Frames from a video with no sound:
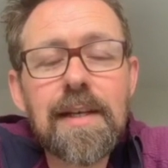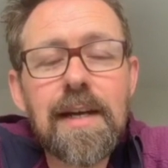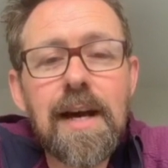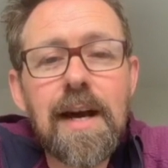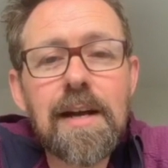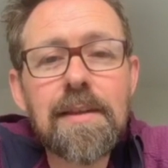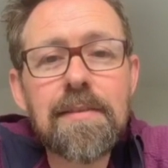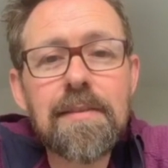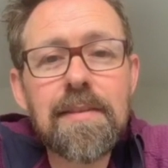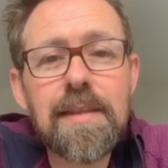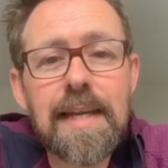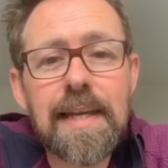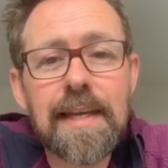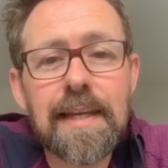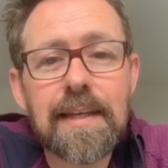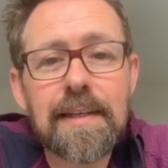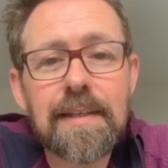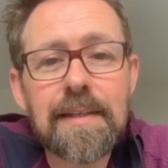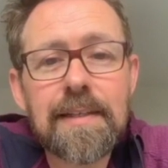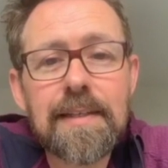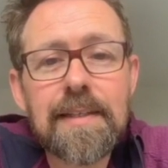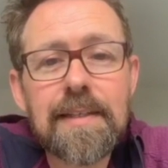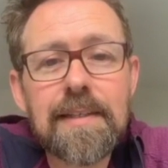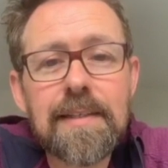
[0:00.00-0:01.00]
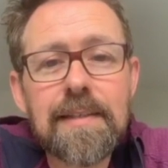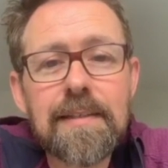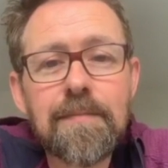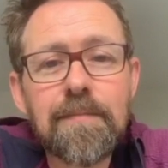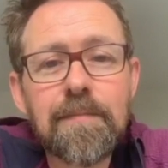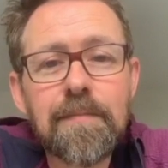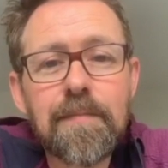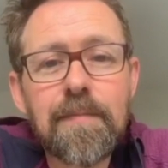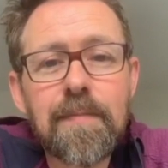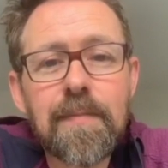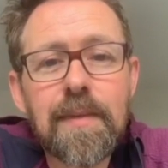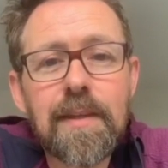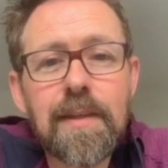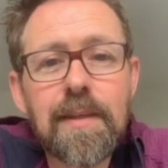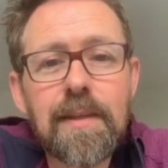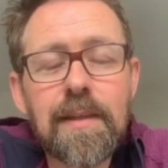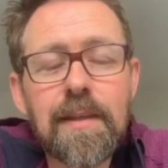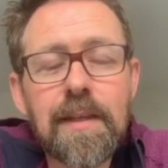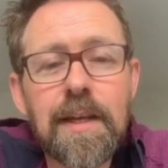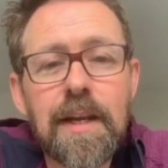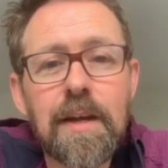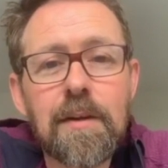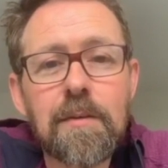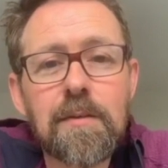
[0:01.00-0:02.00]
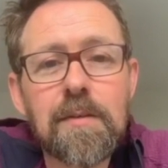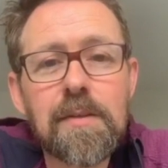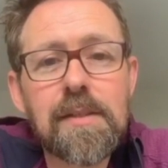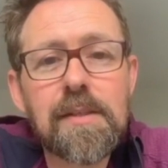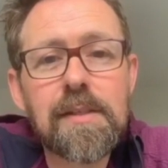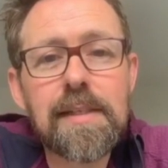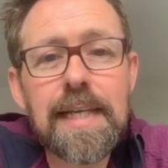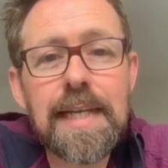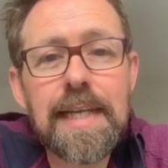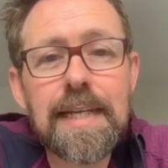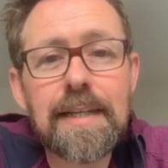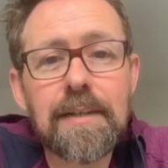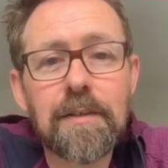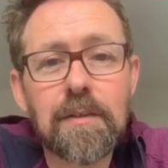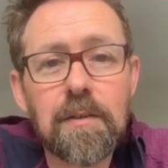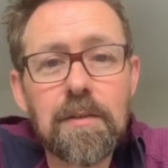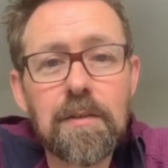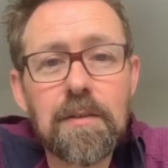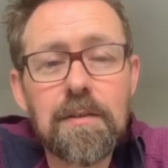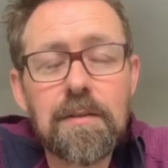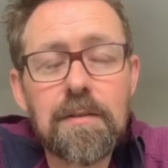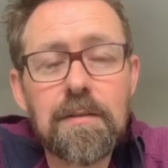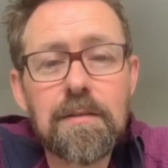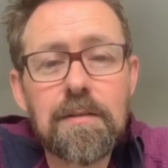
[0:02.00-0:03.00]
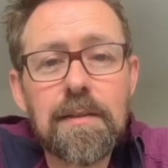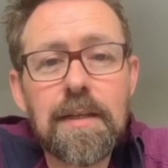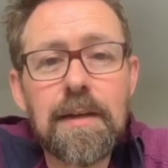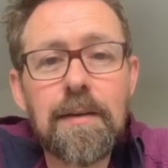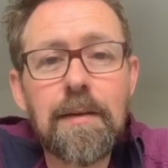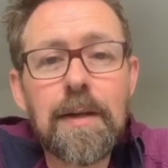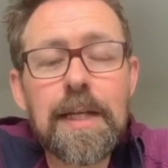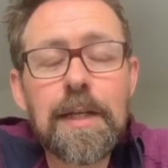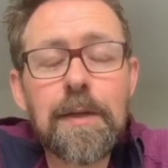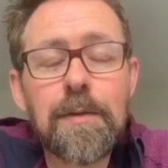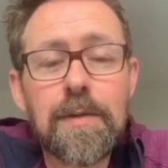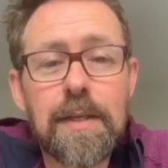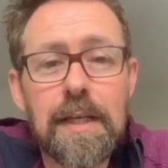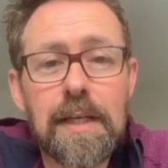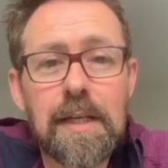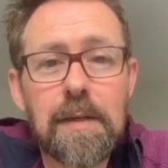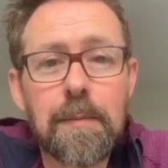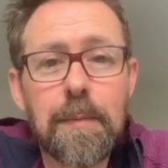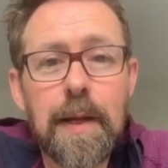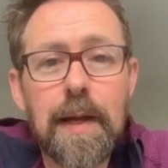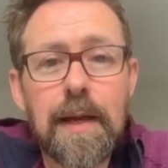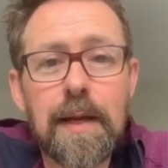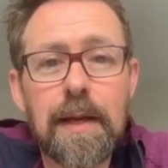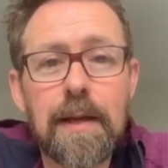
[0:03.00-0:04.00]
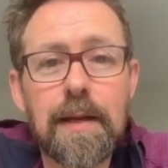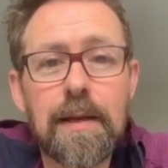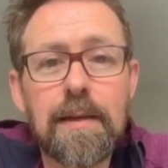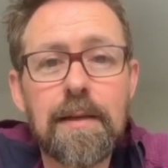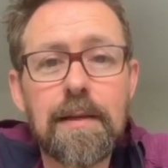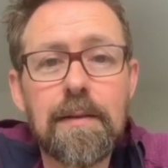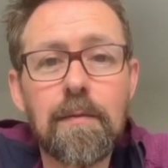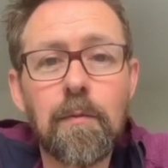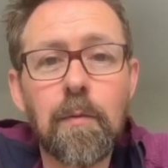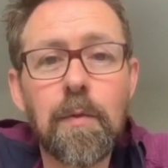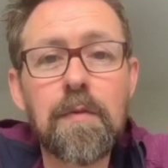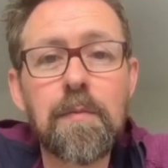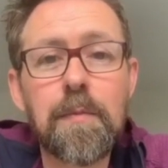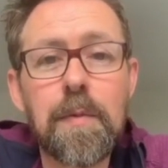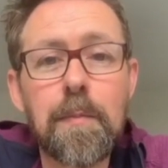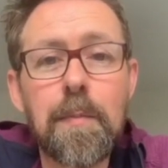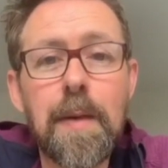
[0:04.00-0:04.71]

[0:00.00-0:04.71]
think, steel, and you think about it, we've been